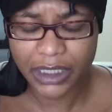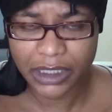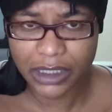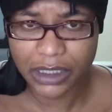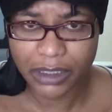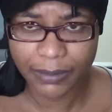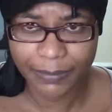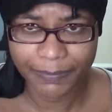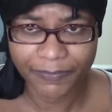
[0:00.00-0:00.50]

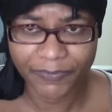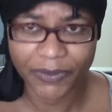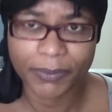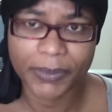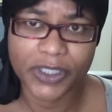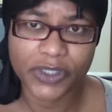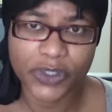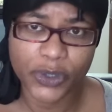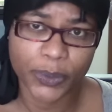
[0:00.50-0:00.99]
some from
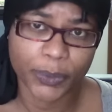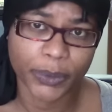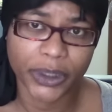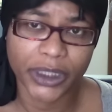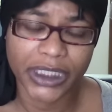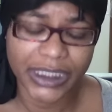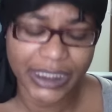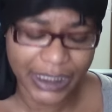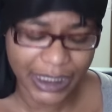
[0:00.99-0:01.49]
the super
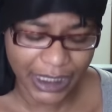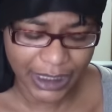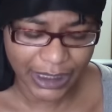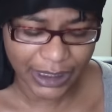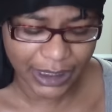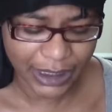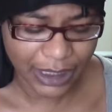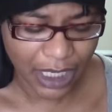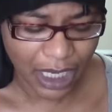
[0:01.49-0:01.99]

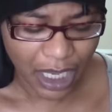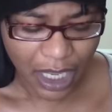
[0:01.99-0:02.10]
intense